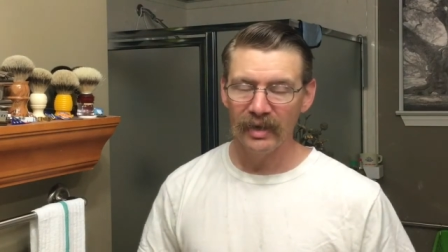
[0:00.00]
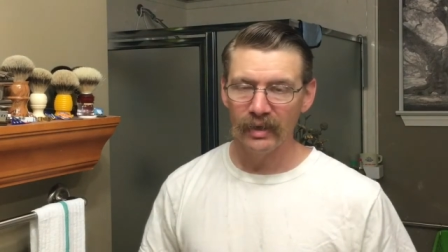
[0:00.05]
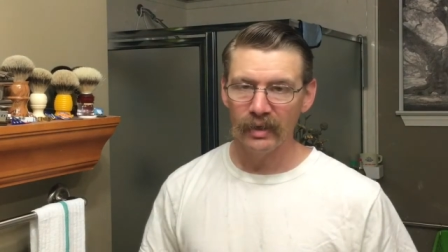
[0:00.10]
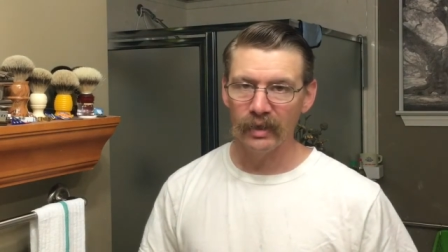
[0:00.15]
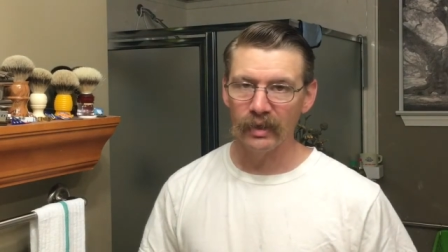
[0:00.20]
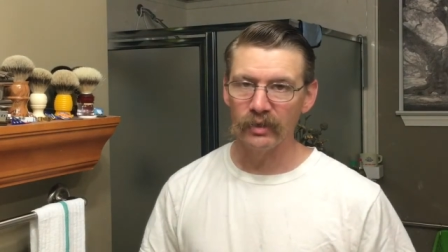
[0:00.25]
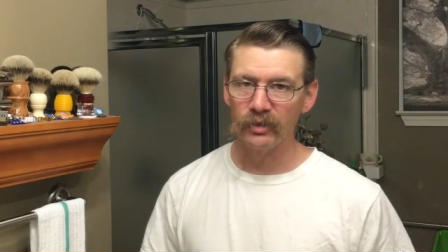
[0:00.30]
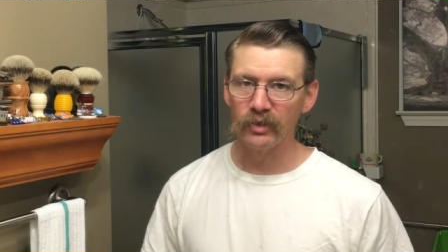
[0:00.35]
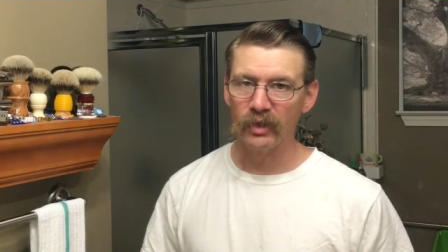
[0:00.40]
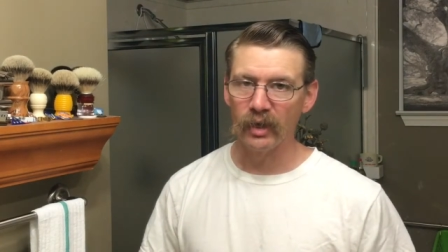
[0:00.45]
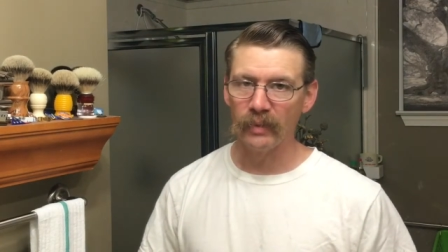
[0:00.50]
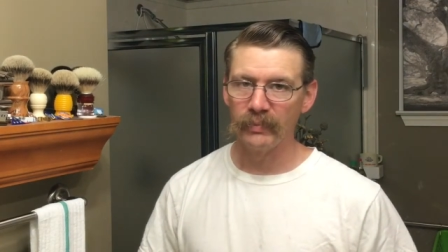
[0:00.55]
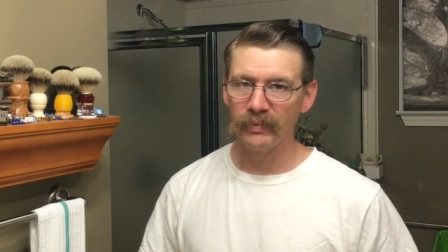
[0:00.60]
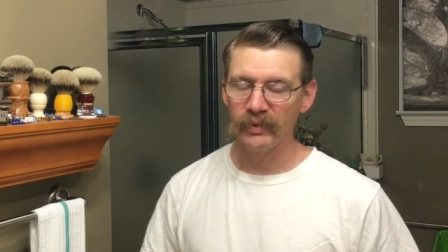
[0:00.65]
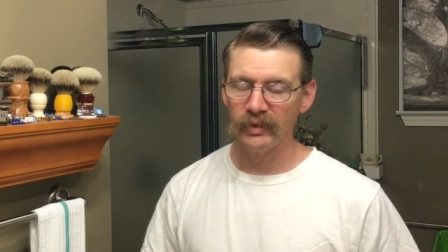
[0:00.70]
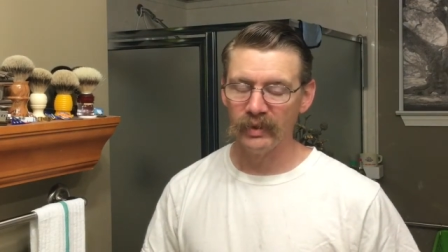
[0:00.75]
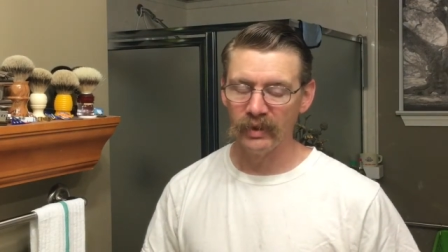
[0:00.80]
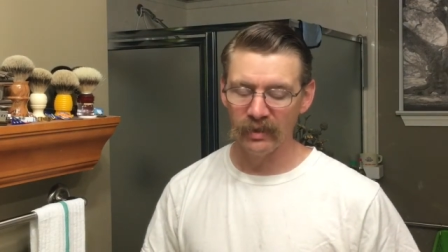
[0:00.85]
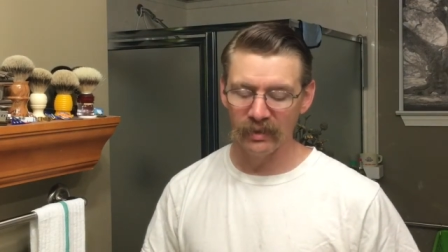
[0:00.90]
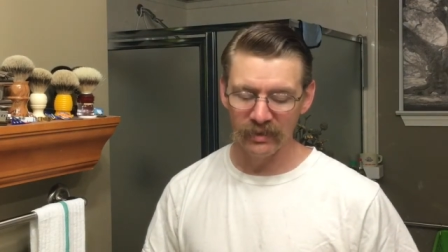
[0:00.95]
kind of drop in
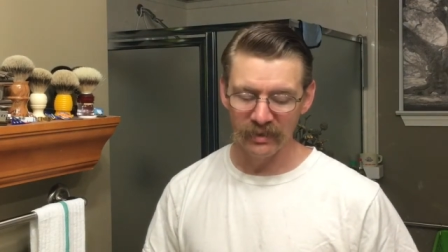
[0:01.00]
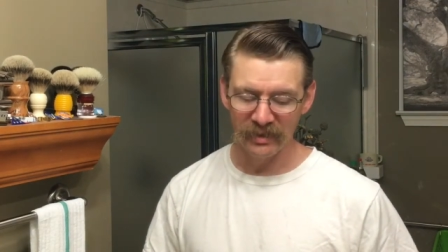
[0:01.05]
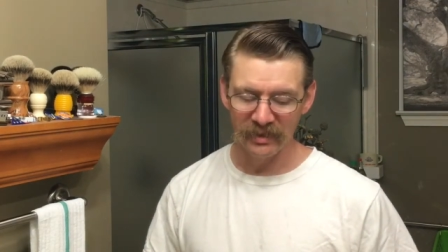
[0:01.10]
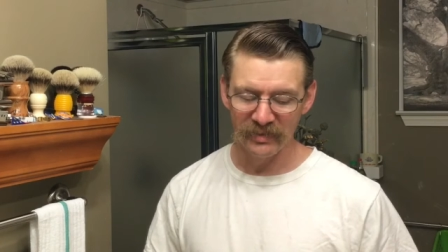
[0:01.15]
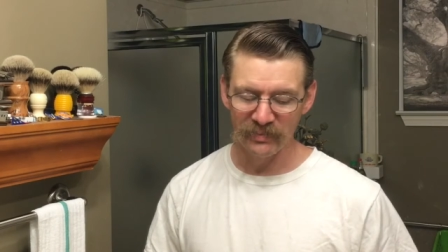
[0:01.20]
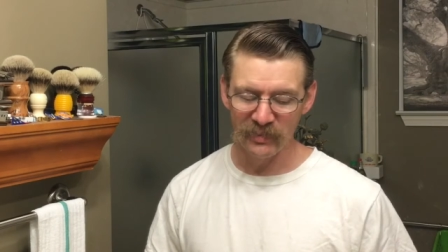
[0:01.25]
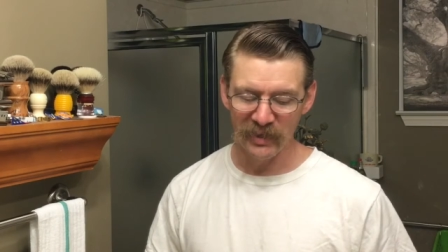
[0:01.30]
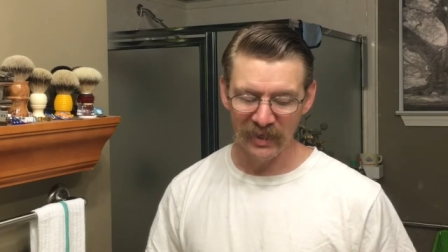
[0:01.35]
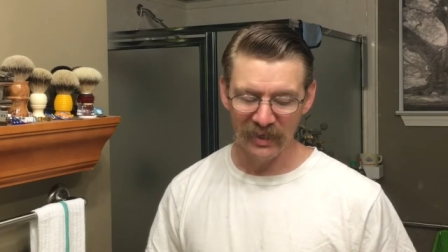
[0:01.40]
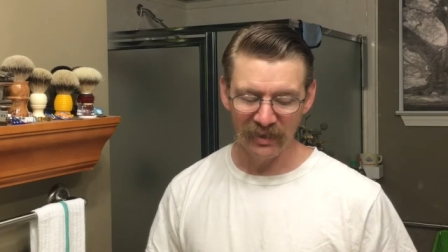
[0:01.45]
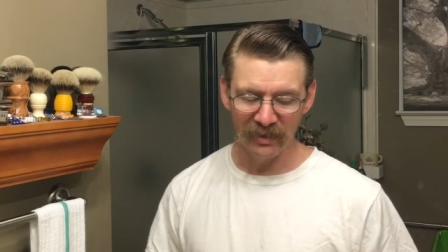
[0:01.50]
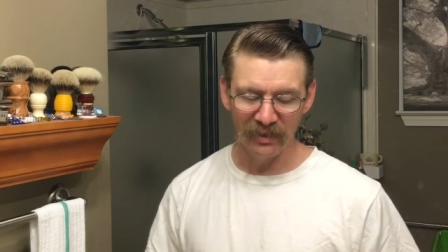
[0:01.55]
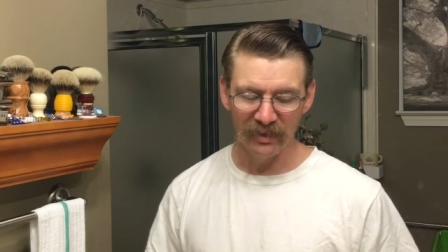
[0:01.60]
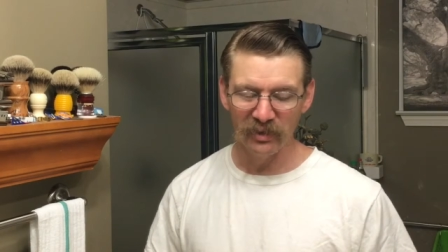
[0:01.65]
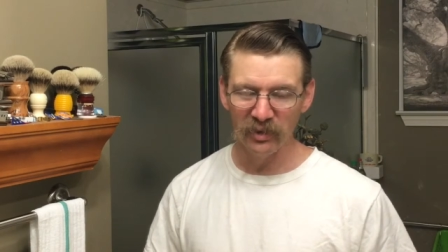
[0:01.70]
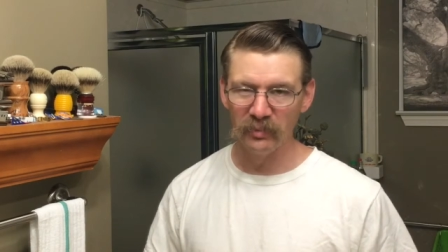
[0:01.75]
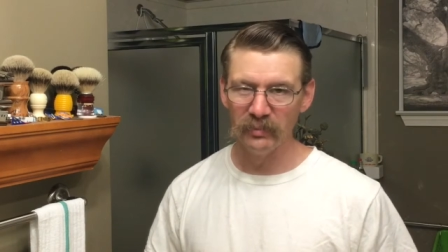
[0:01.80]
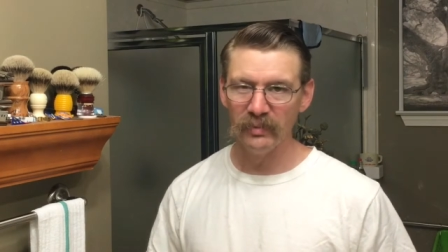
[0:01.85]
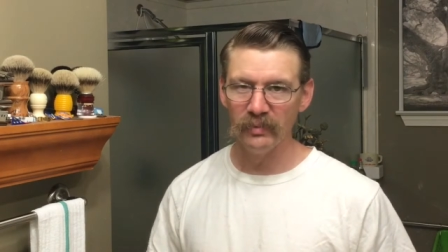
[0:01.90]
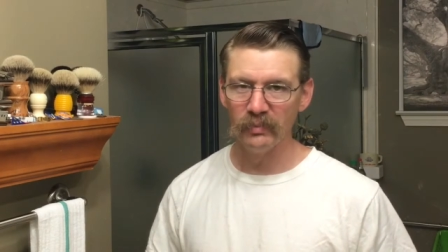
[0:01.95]
there just to make it a
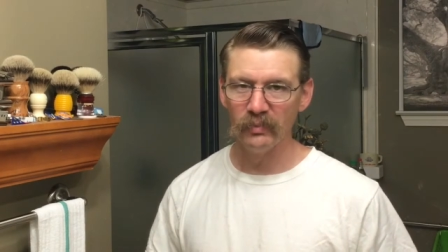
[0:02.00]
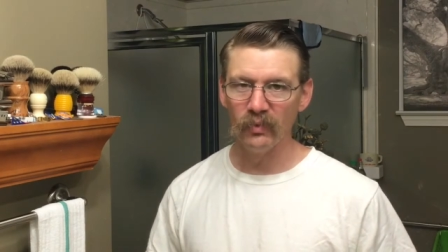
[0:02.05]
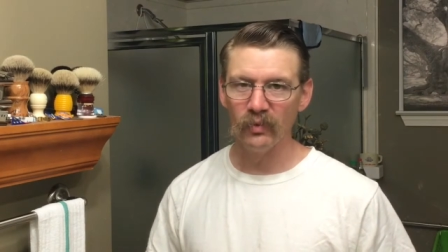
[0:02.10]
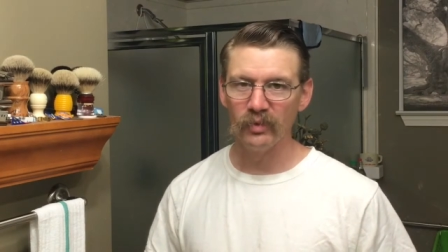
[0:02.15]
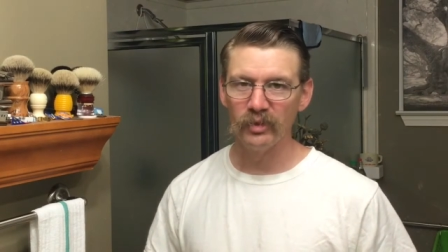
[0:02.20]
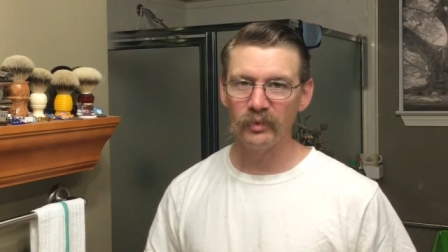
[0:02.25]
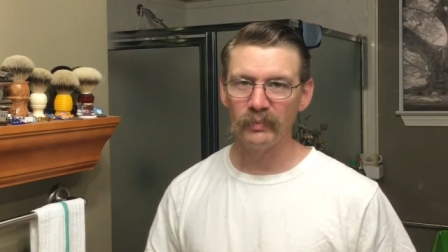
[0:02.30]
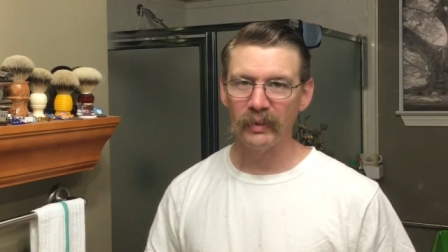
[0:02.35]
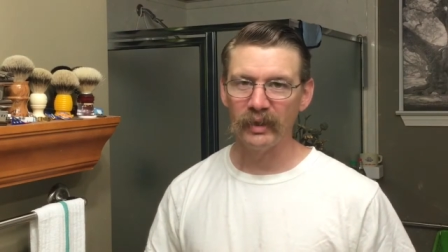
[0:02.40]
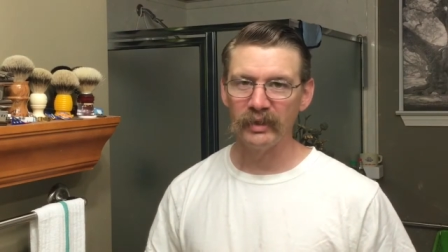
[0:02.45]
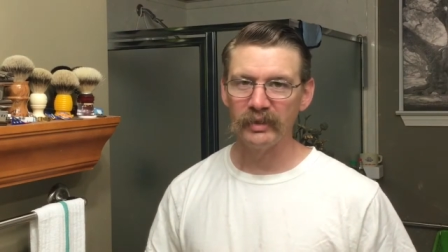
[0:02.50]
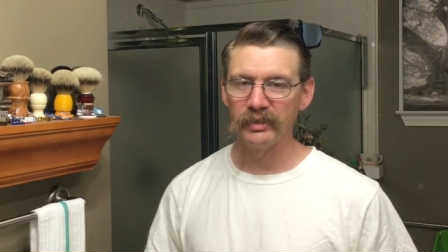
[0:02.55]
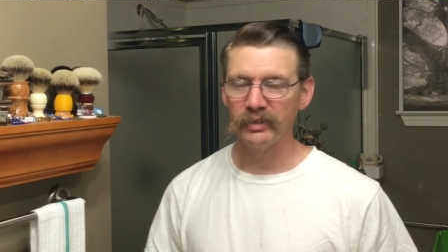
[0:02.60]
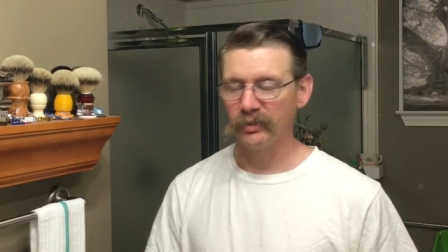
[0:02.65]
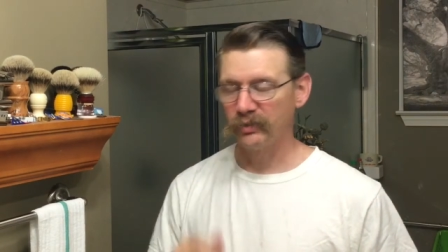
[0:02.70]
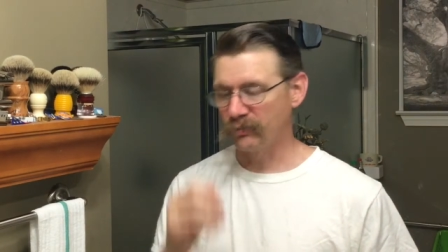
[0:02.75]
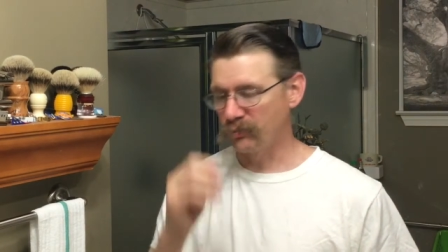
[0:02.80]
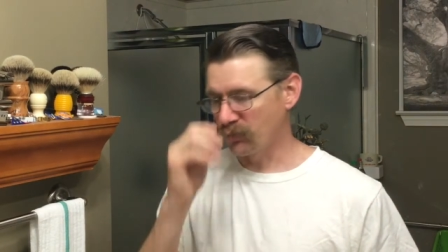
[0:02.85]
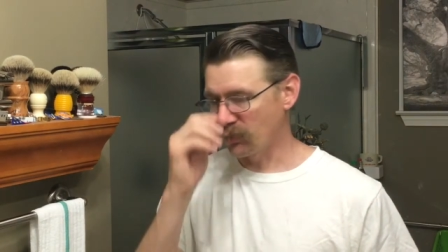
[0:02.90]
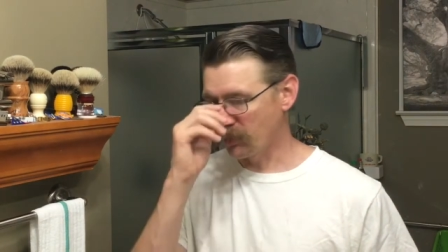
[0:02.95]
little bit more
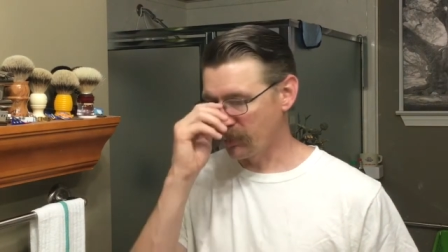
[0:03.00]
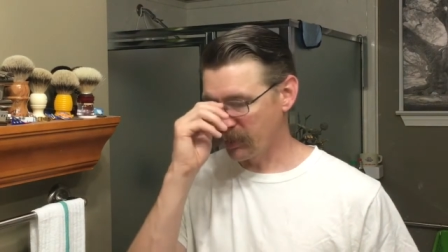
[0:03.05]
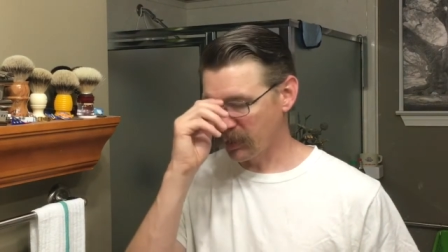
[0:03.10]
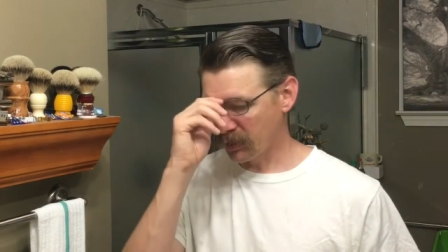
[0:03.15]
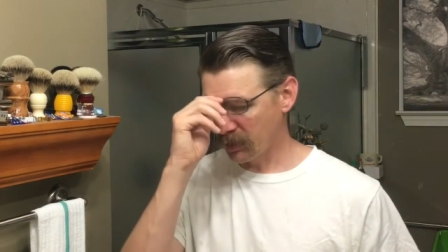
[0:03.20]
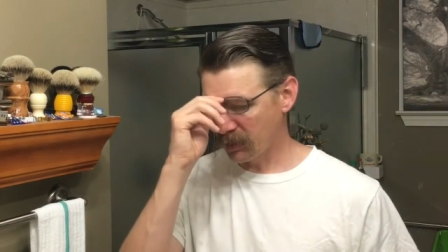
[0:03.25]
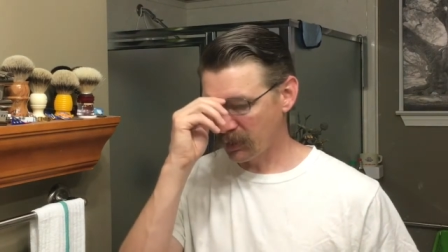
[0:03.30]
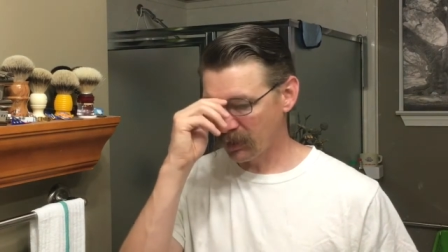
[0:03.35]
spicier for me.